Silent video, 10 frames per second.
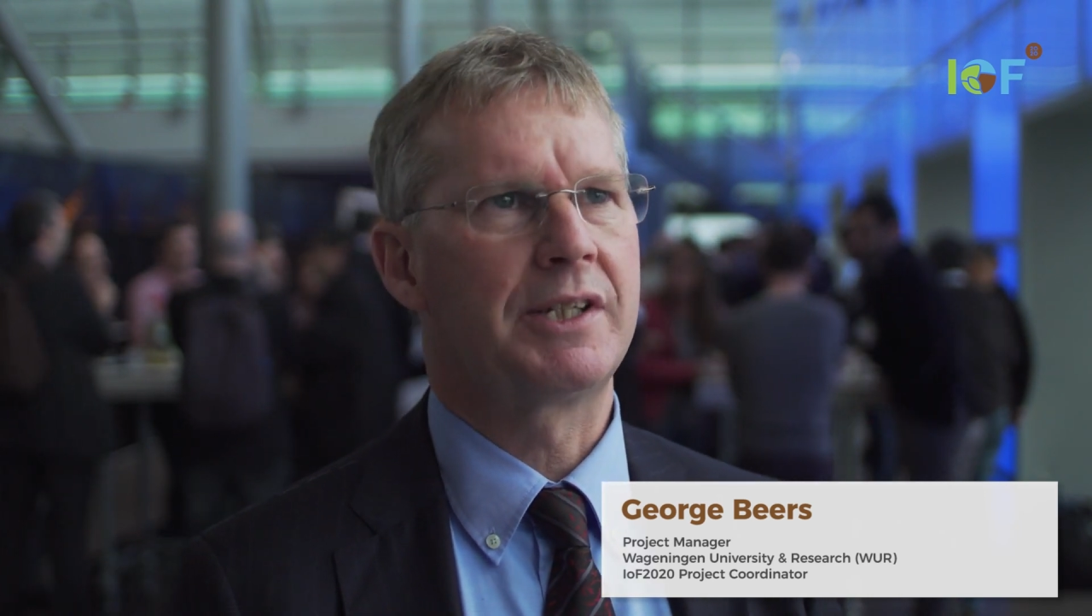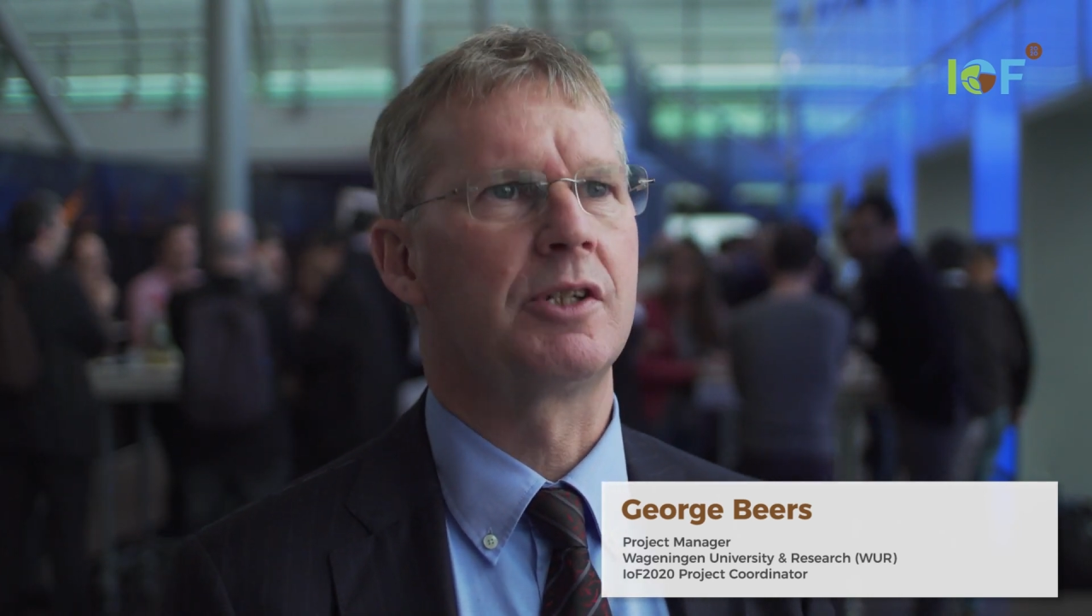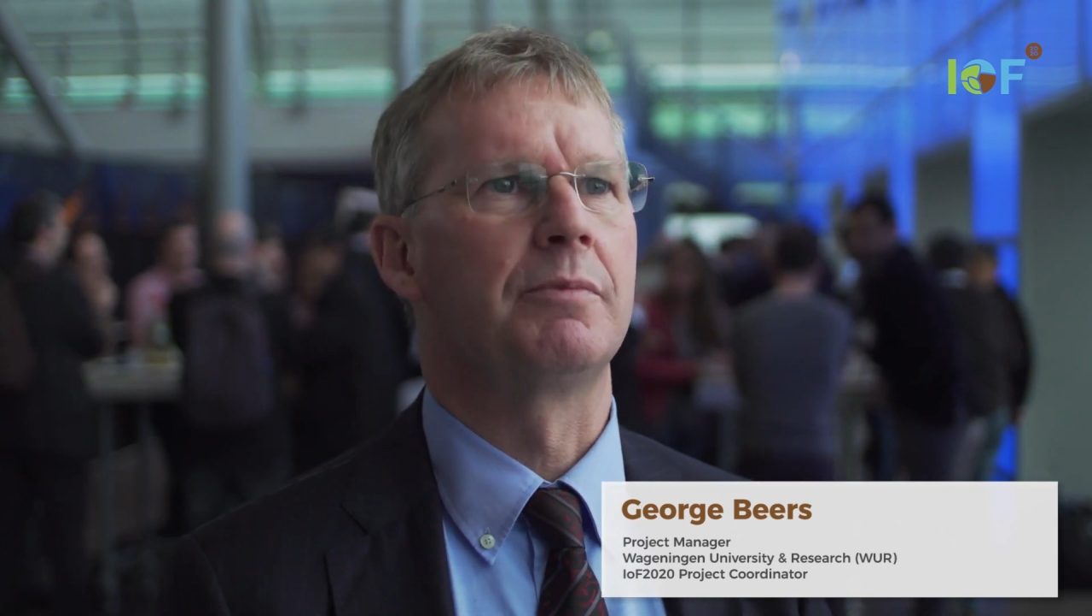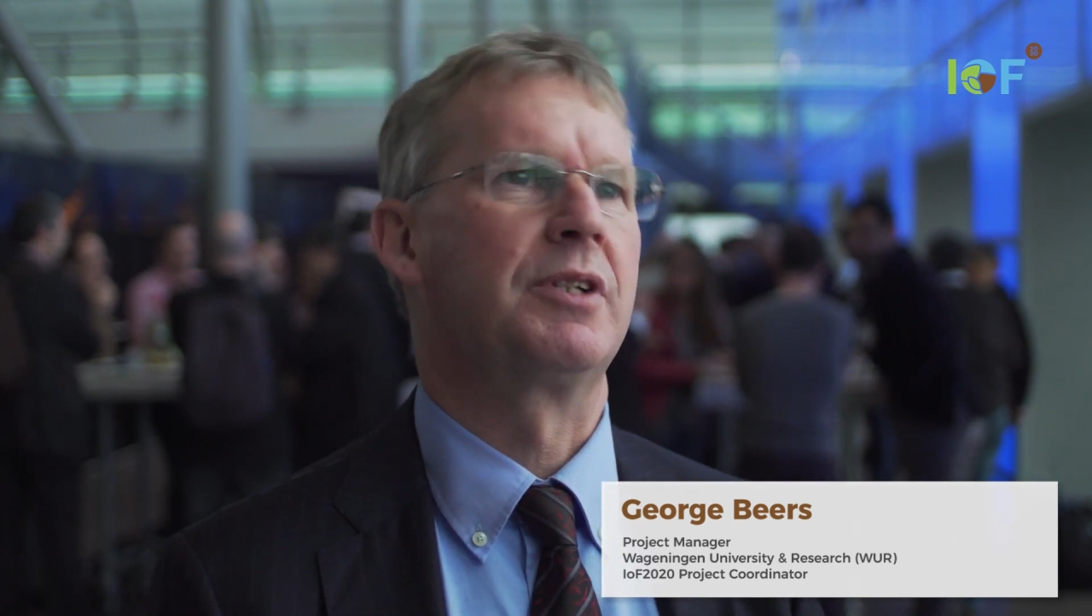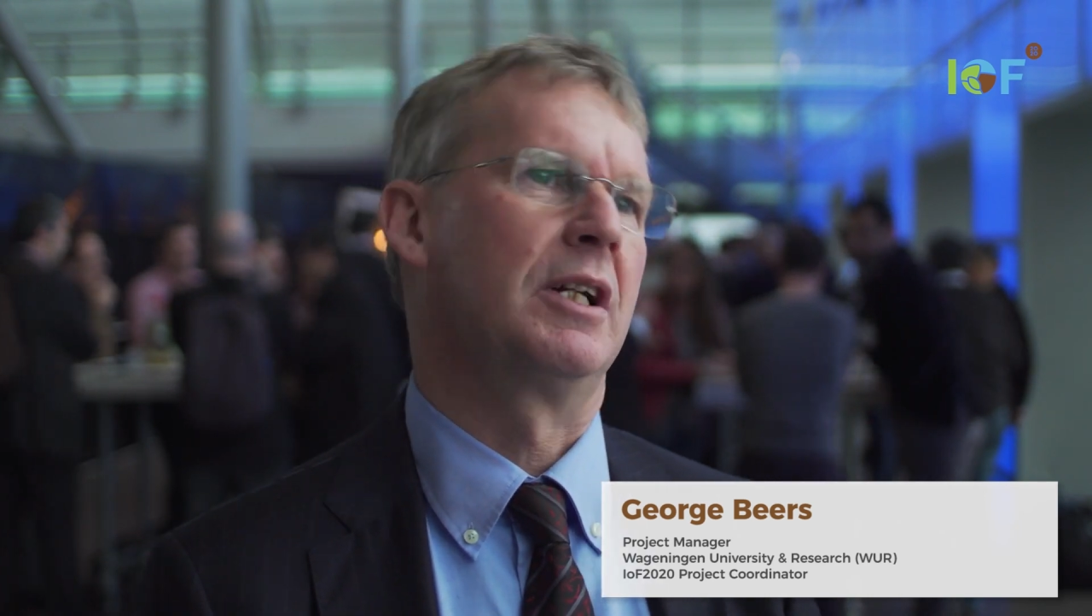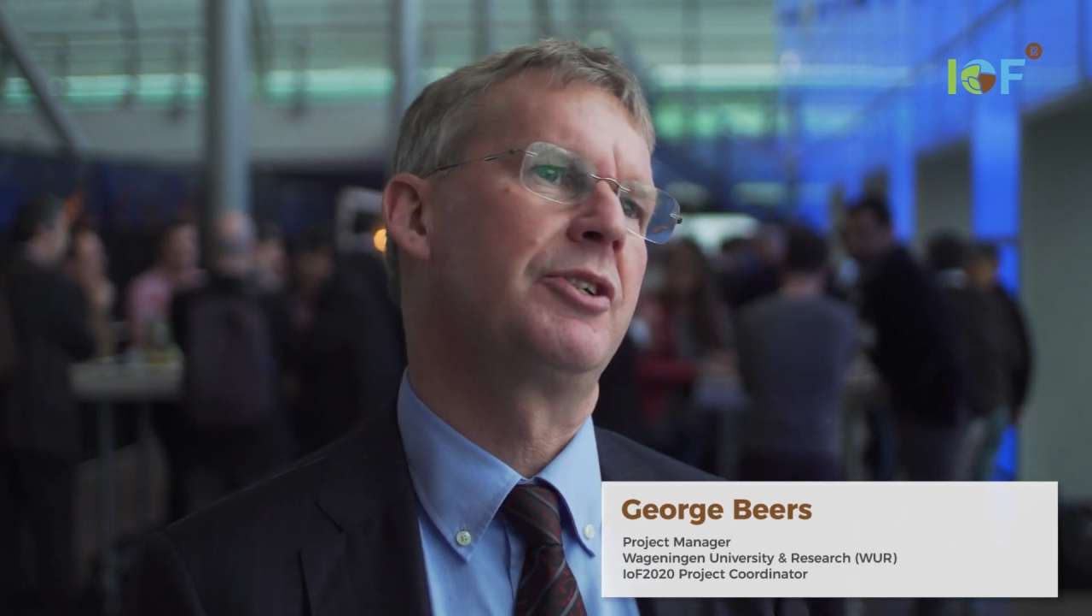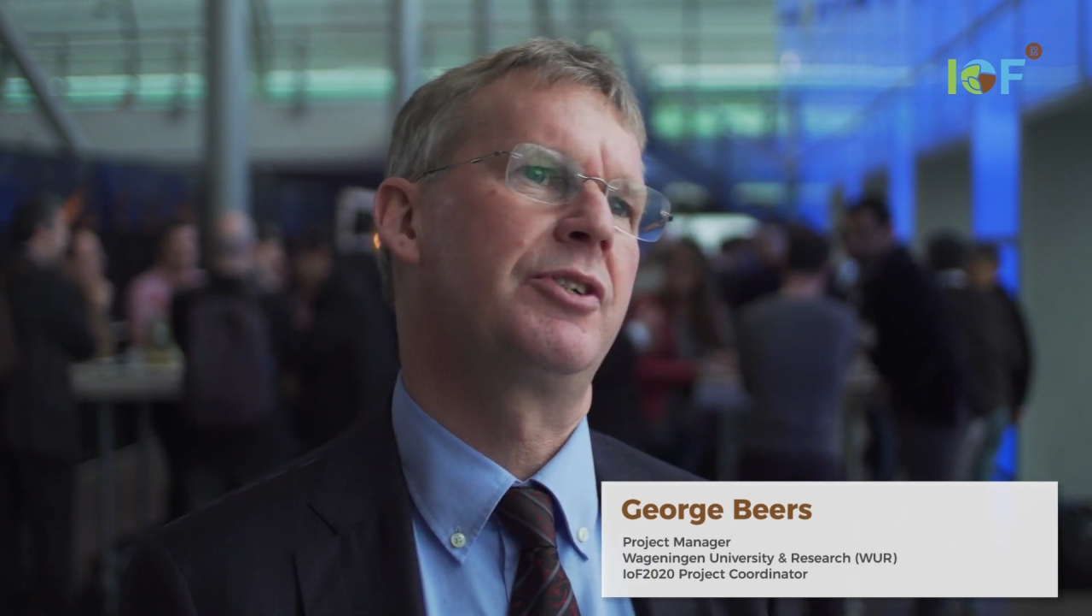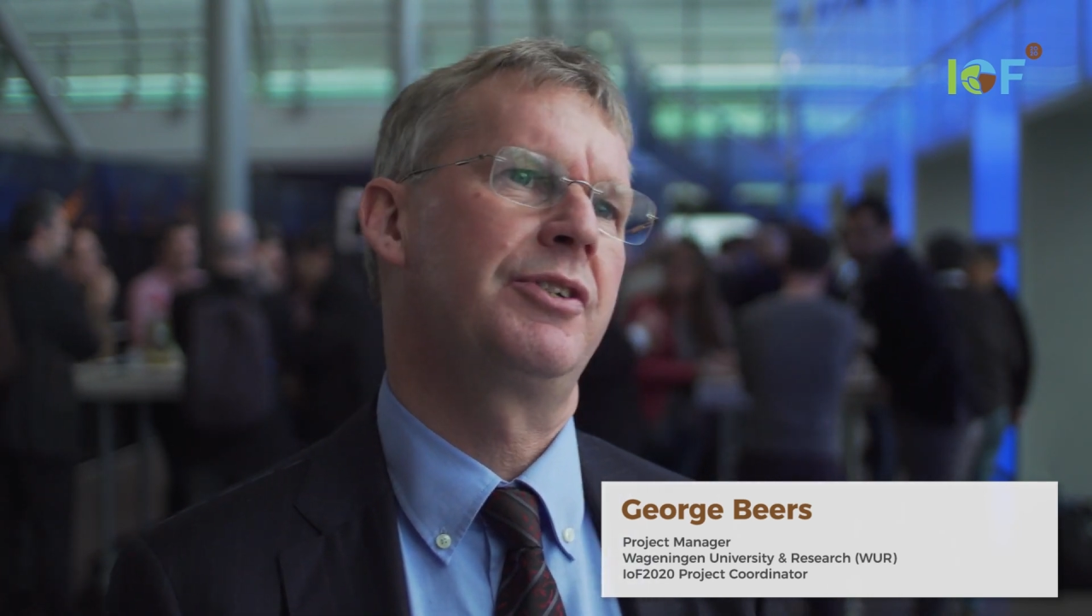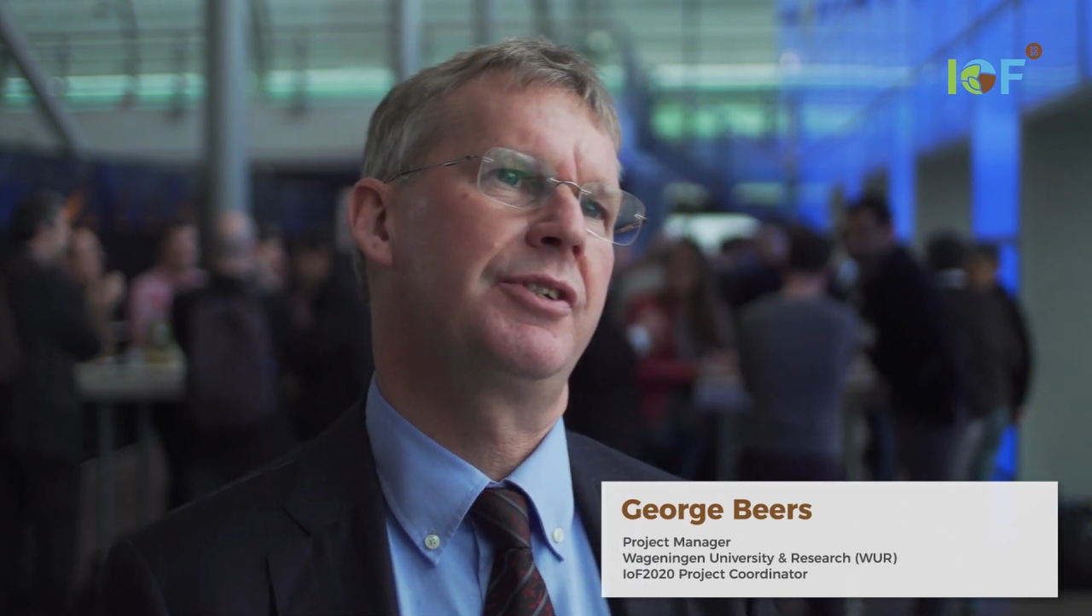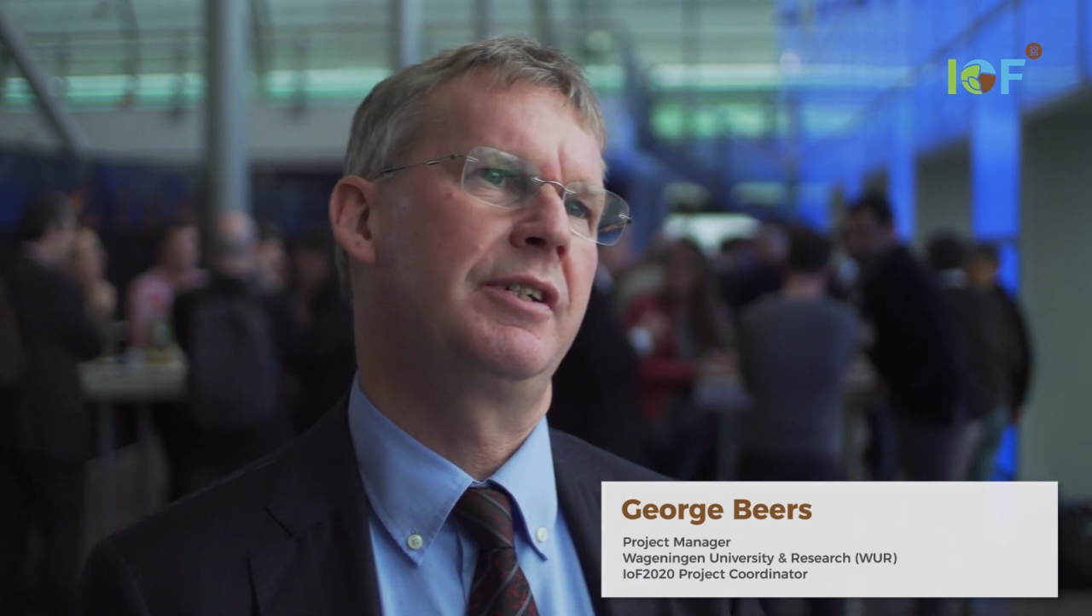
some challenges